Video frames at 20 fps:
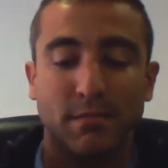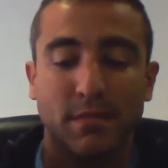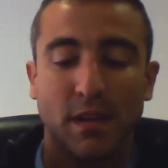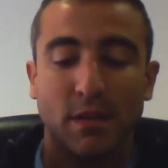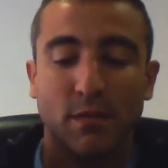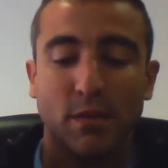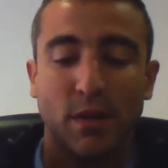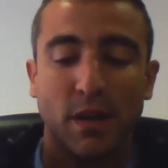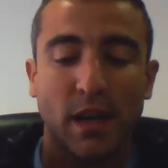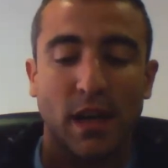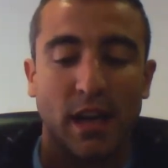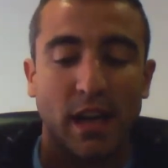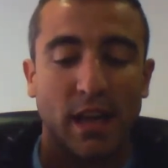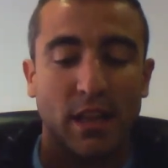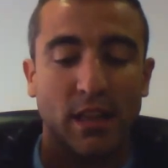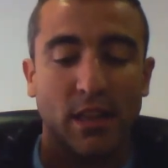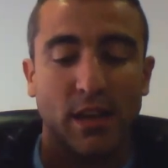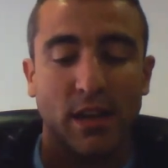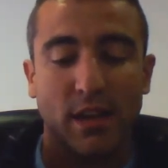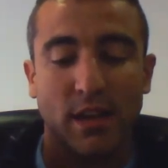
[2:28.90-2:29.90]
we can
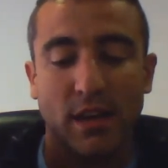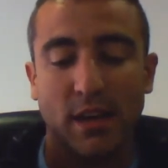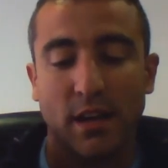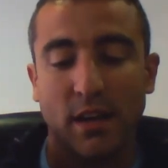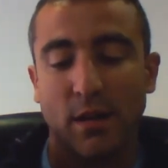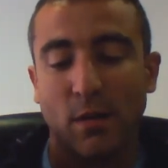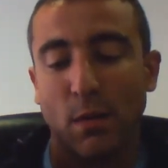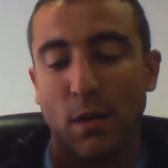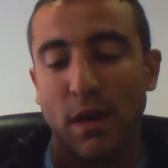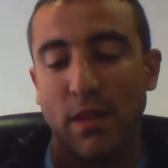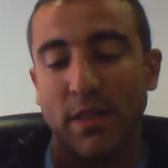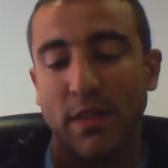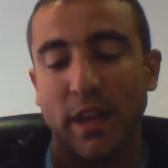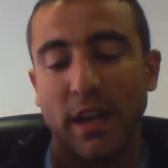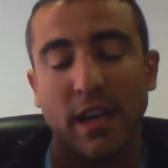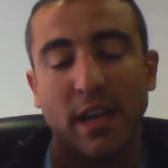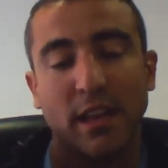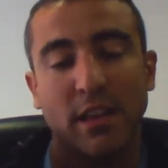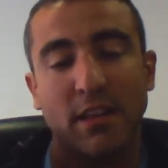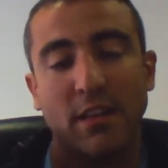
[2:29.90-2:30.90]
get the one
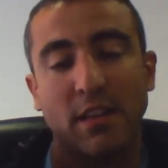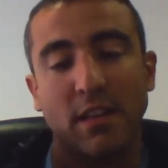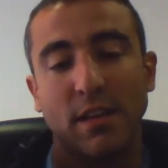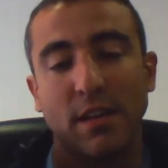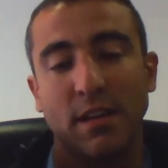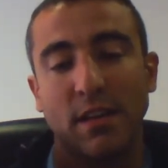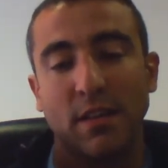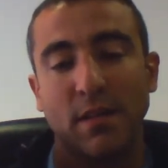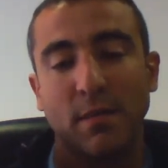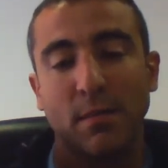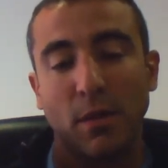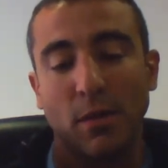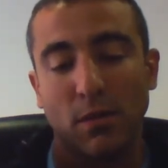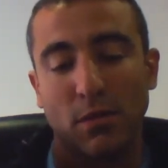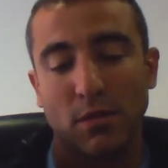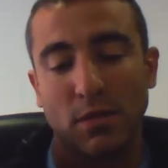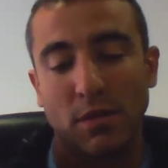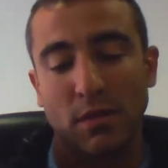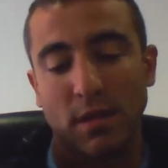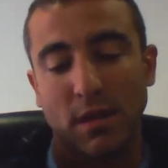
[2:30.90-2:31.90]
that gets the
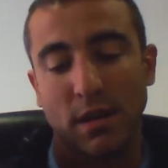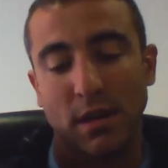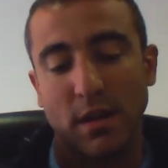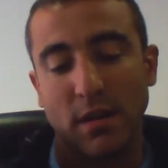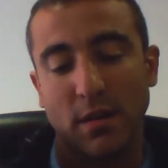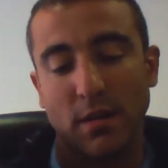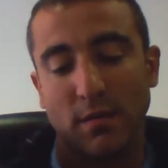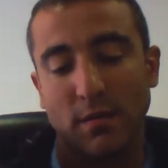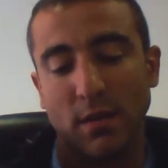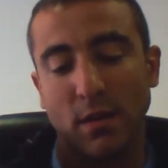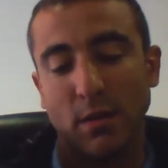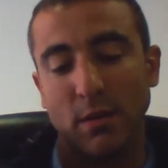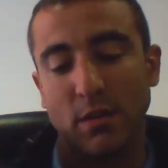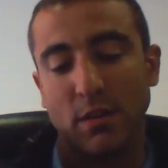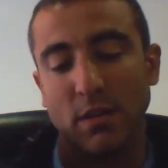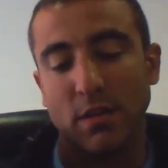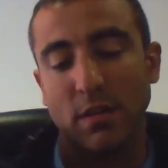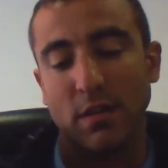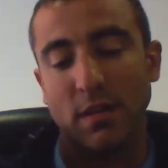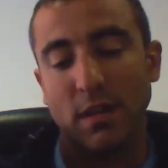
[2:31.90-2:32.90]
most
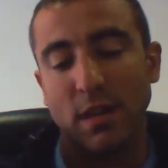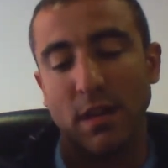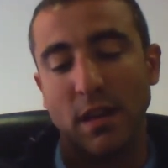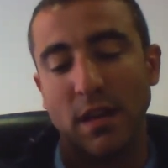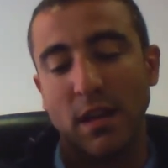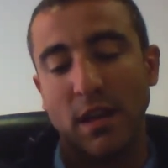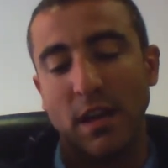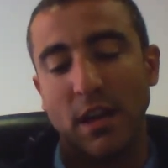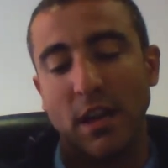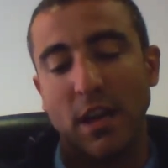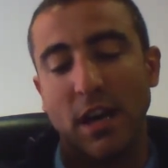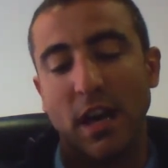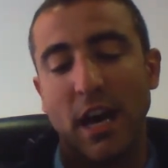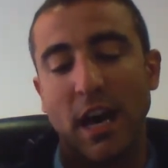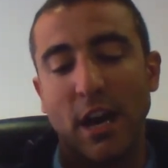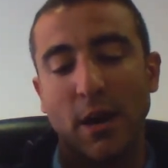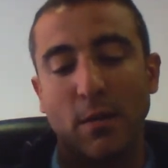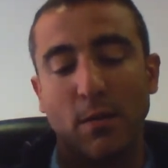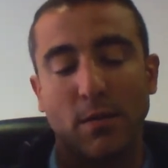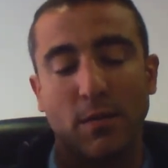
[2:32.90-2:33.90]
votes,
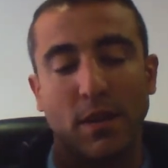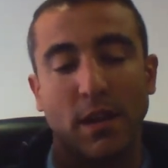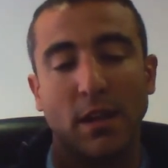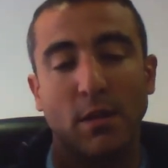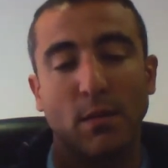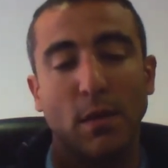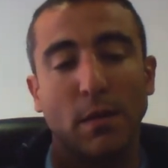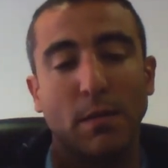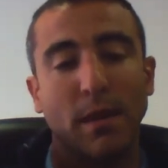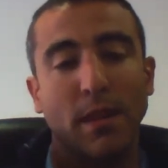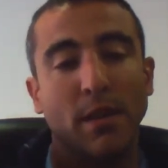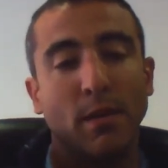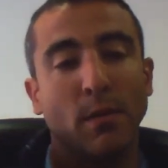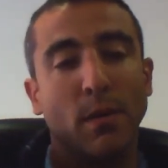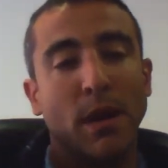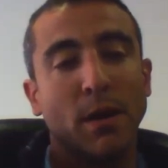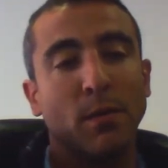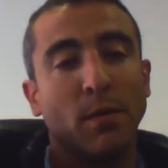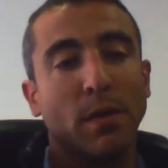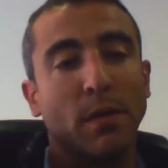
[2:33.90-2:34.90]
and it will be the
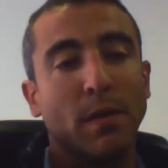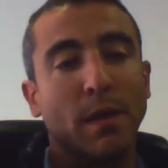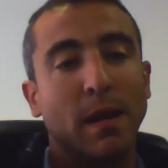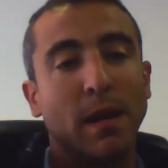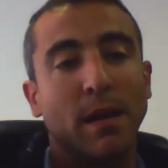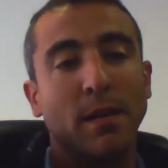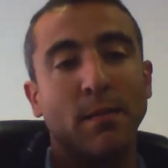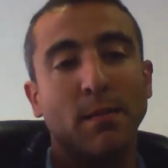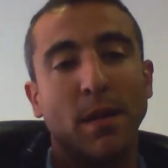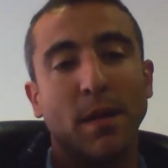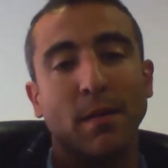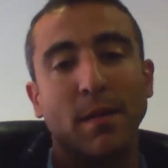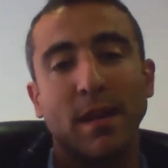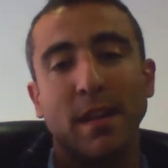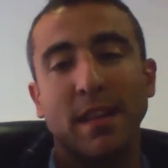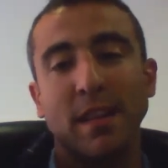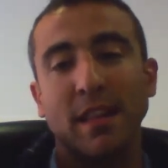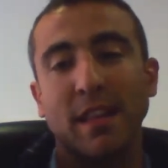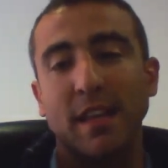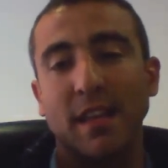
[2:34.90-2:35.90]
one we'll
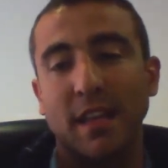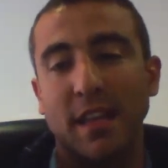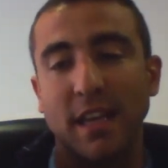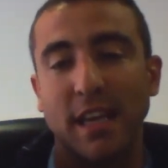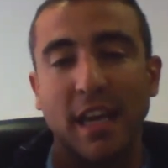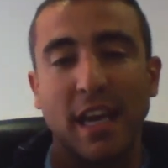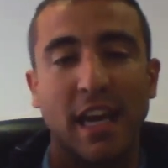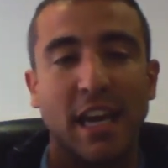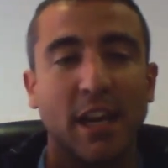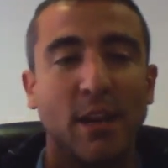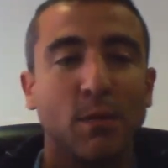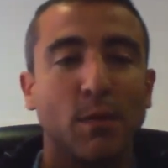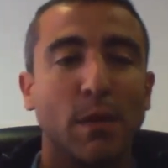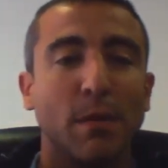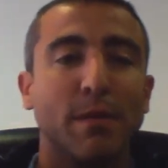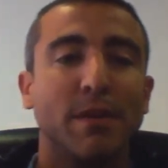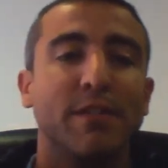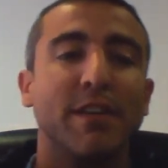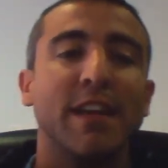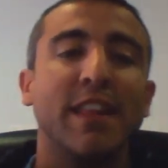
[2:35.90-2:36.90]
implement, and it will
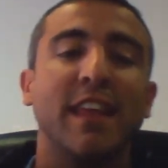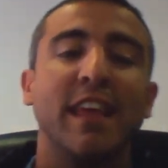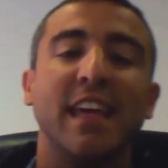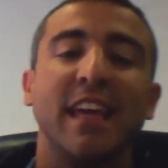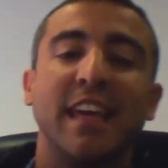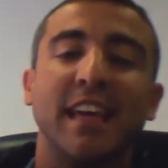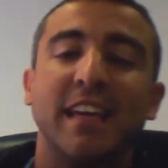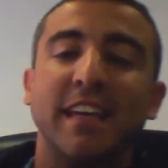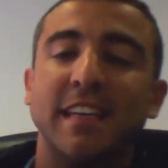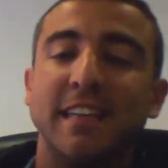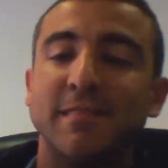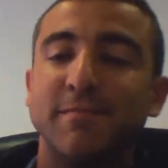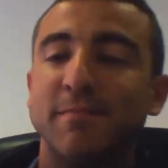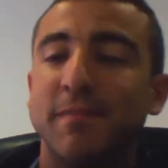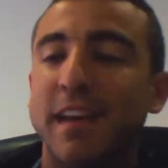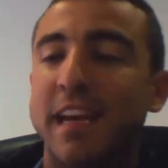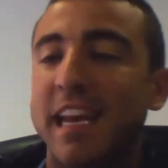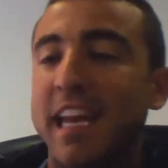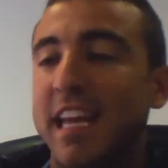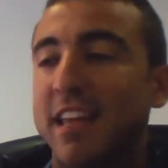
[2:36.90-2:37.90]
be ready
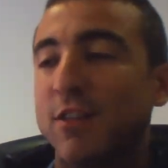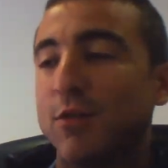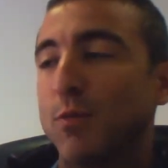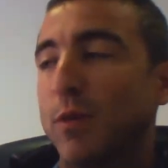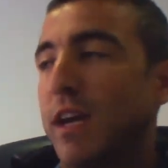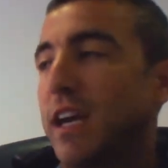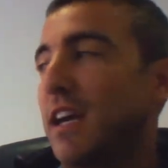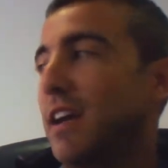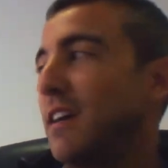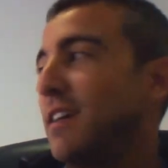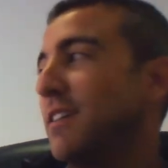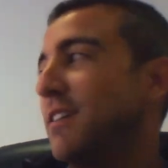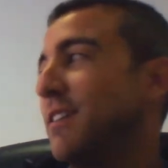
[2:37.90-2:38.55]
next week.